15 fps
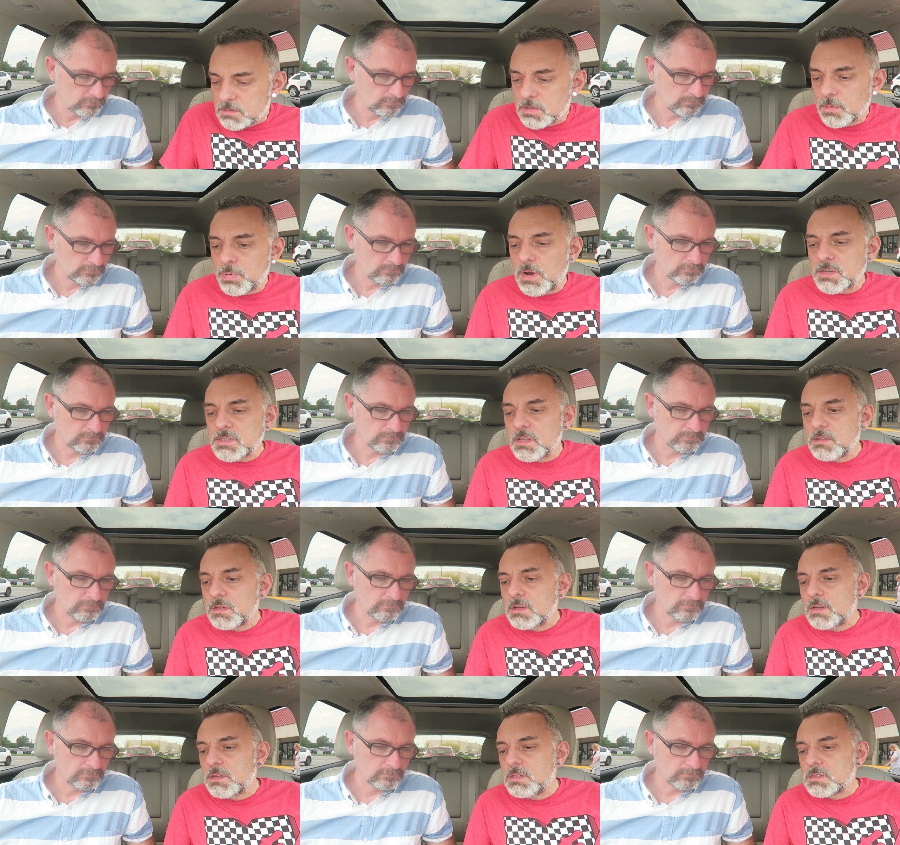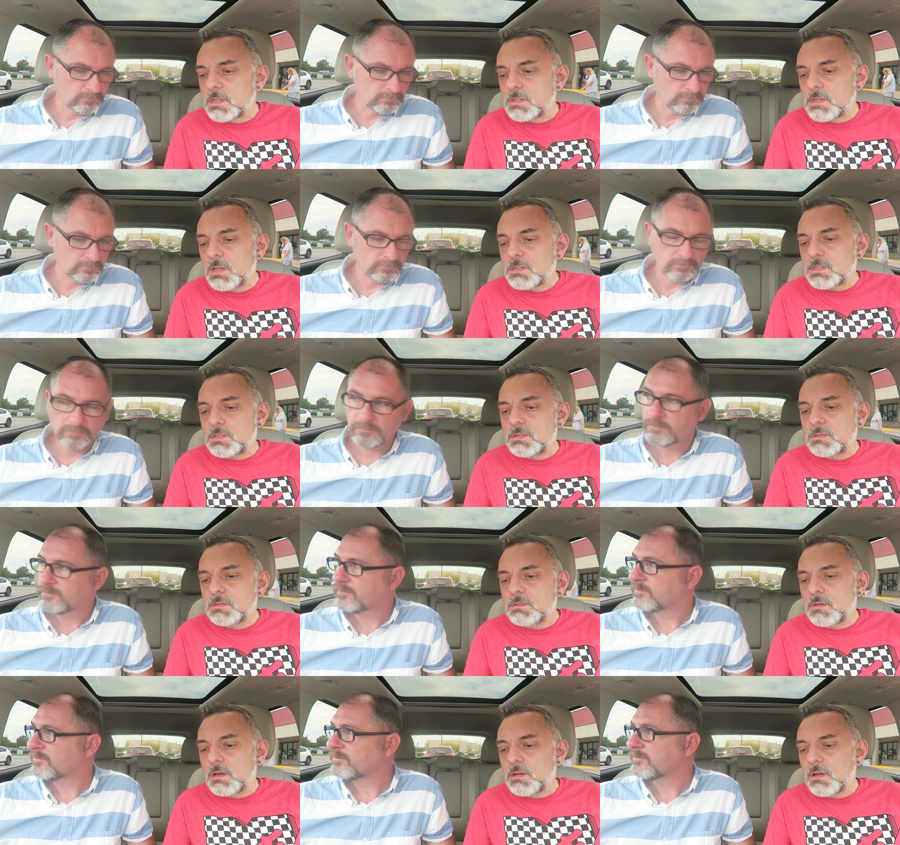Speaker 1: So the price on these, it says,
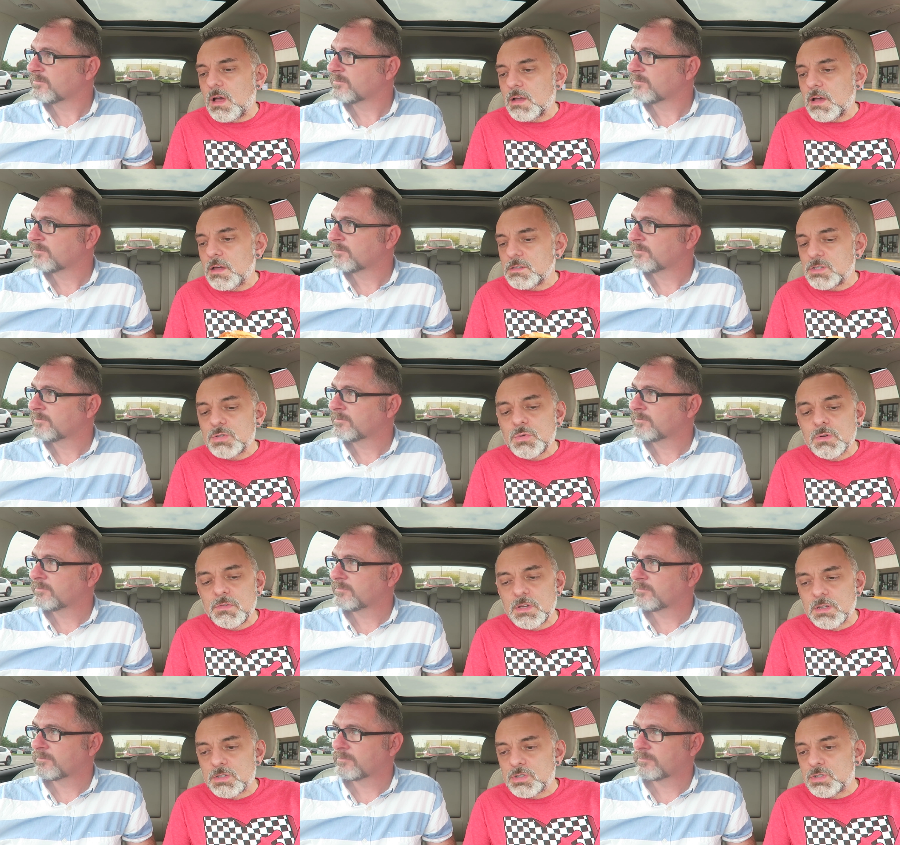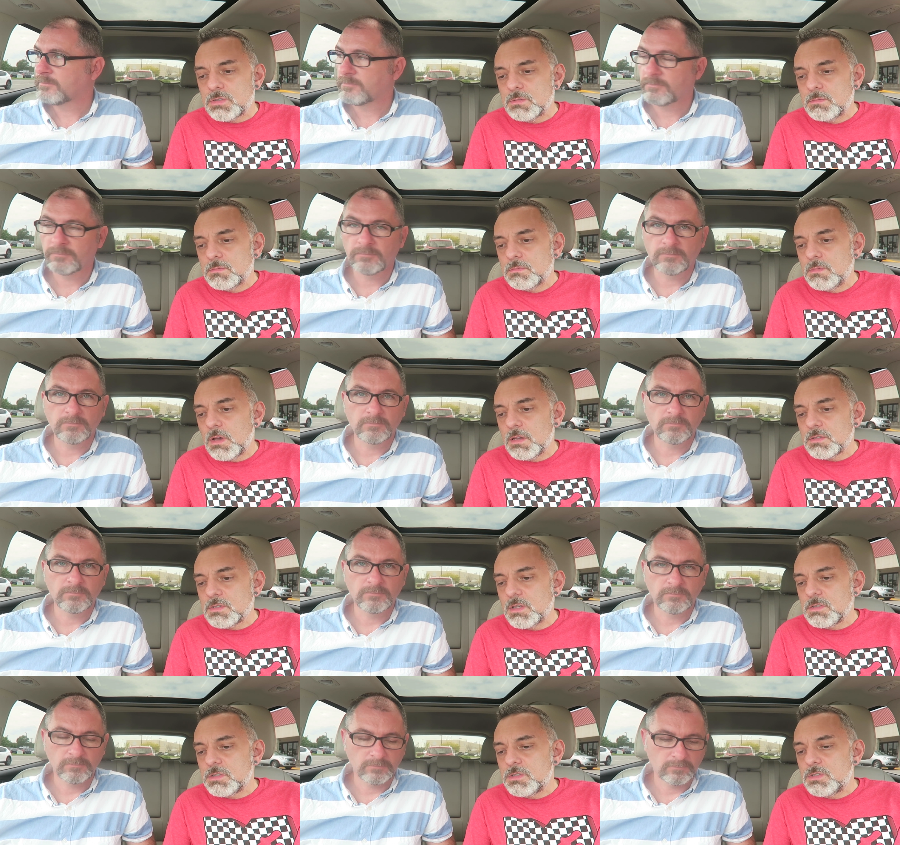I got two of each. And it
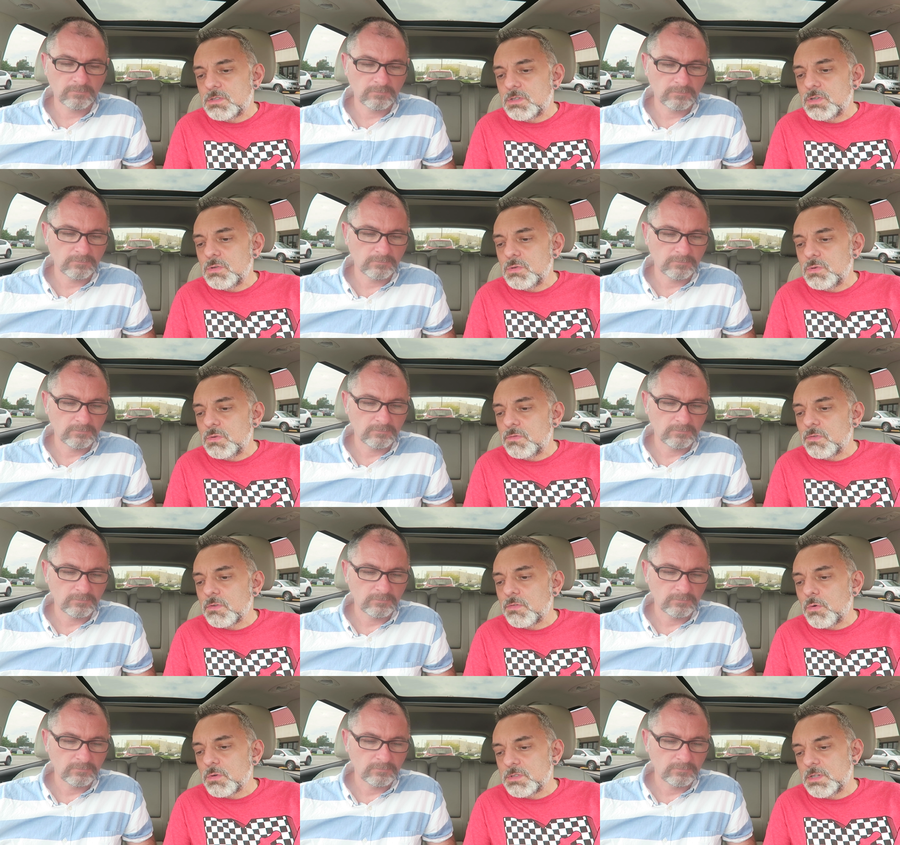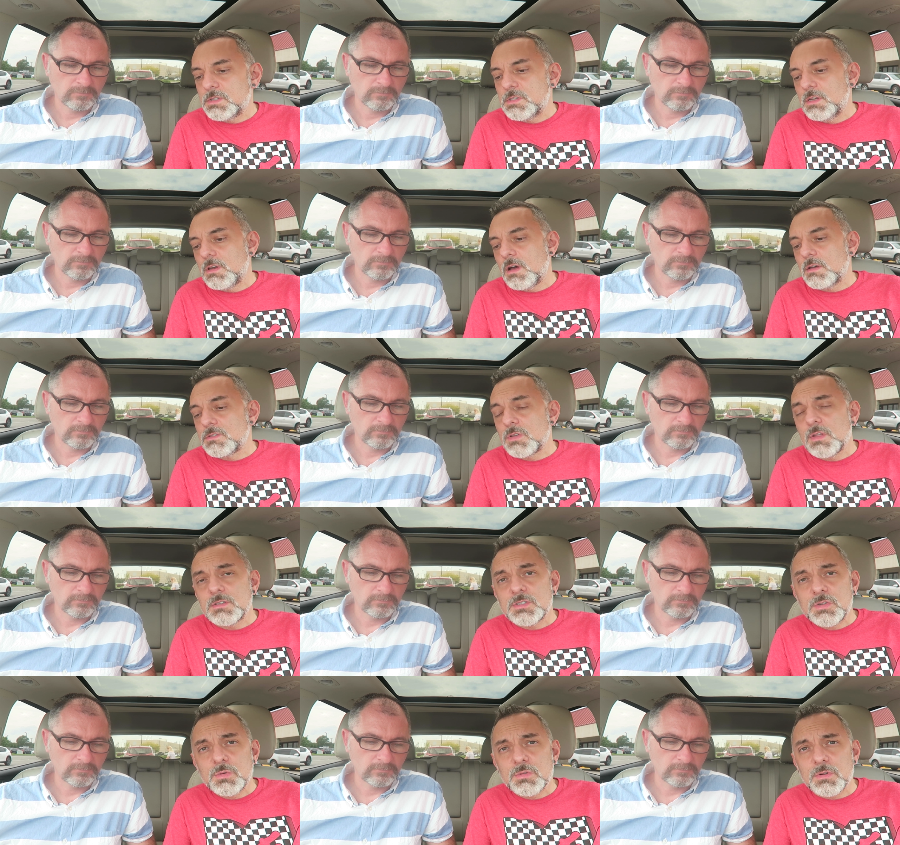says two for four sixty-nine, so
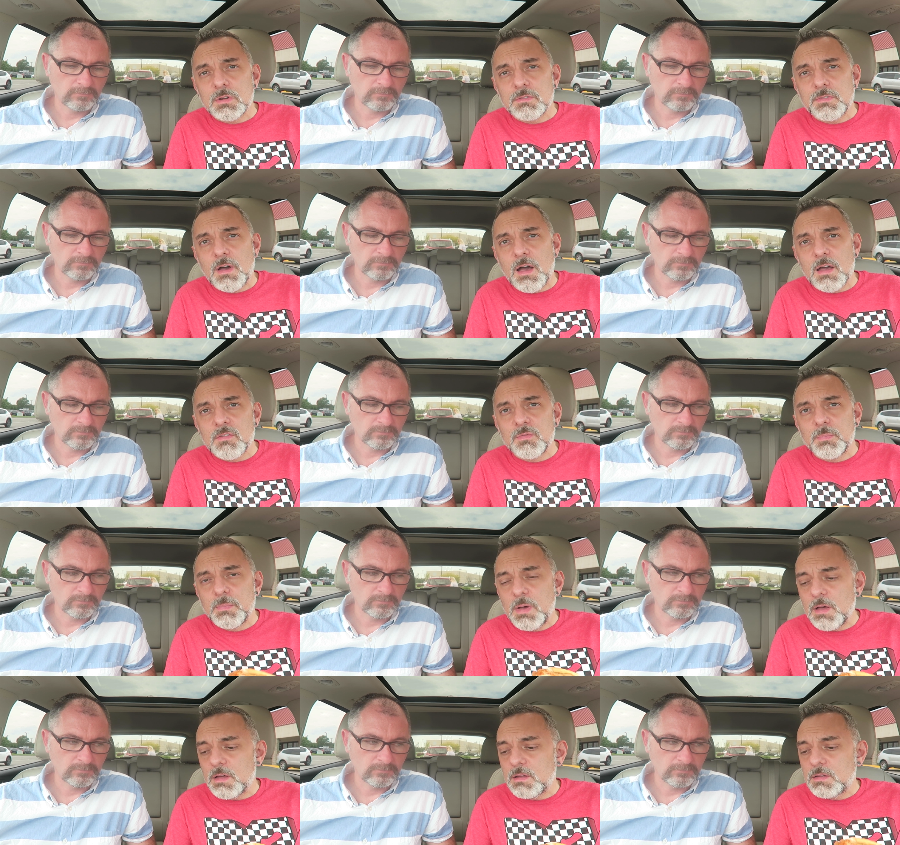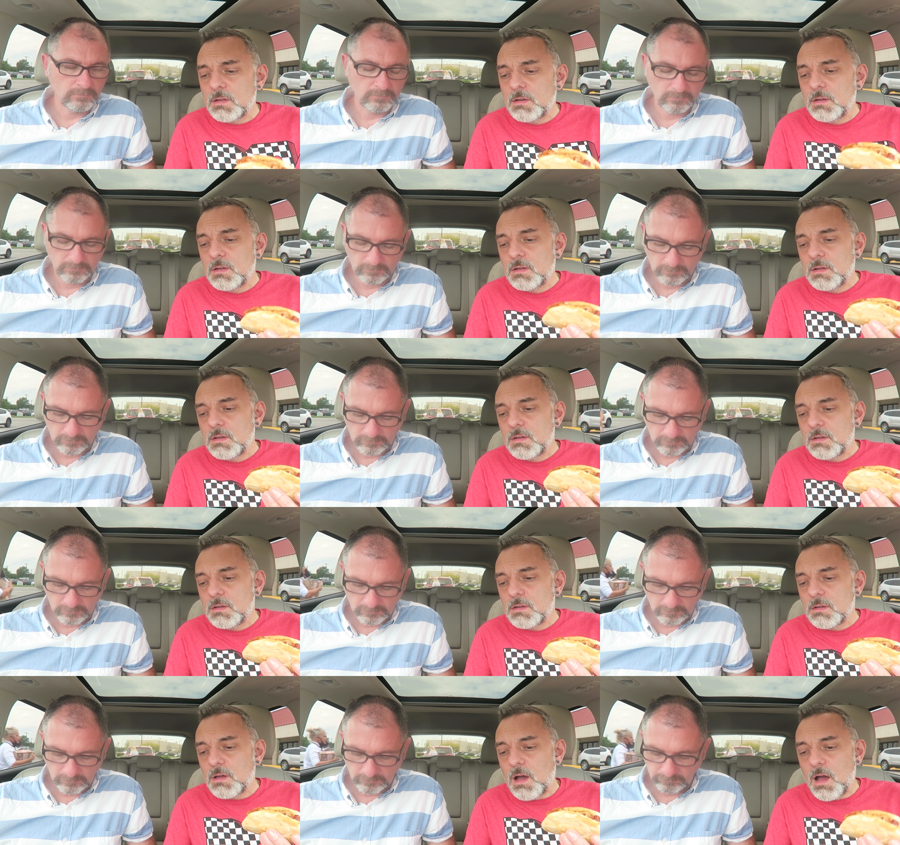that's two thirty-five. But
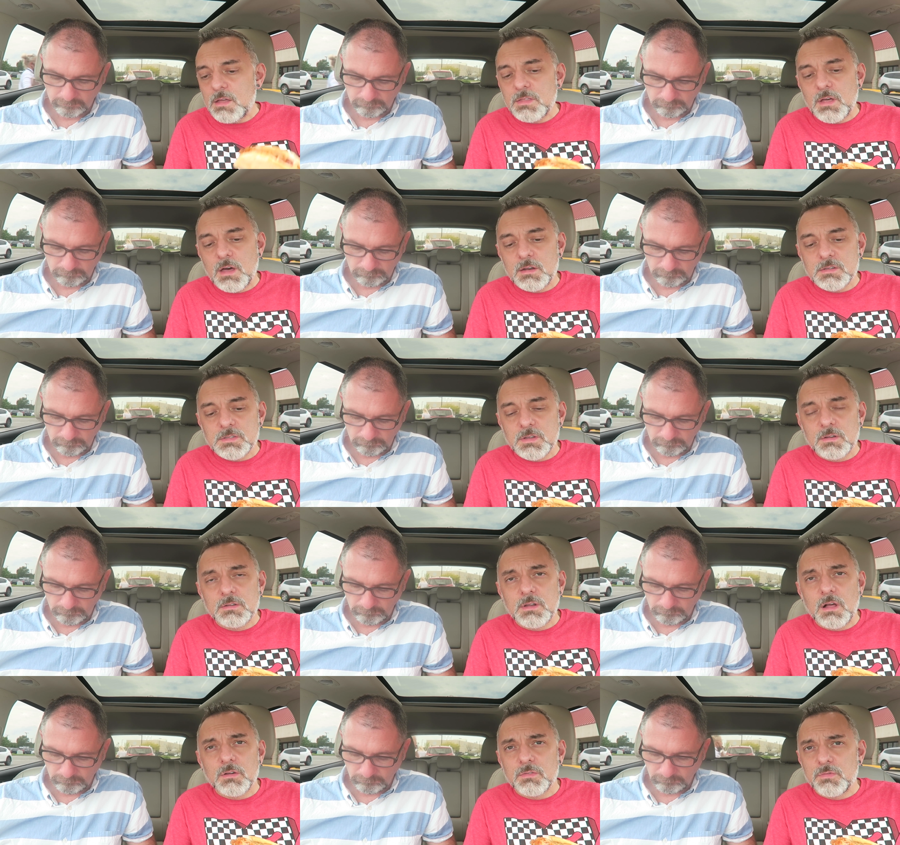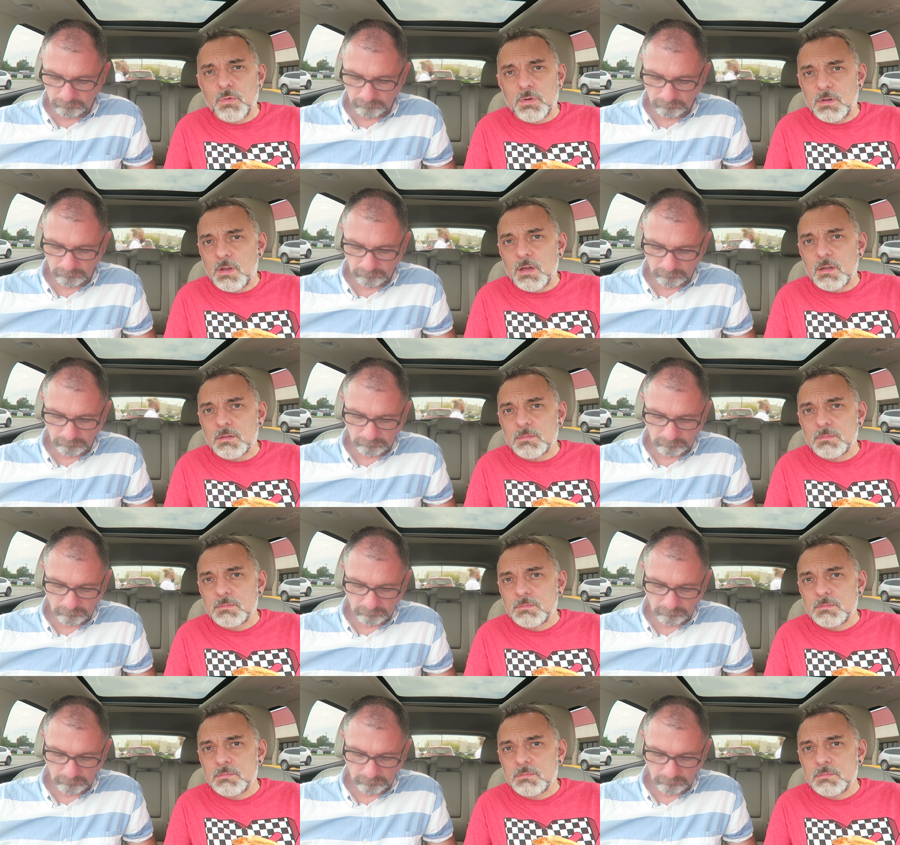I thought it said one forty-nine.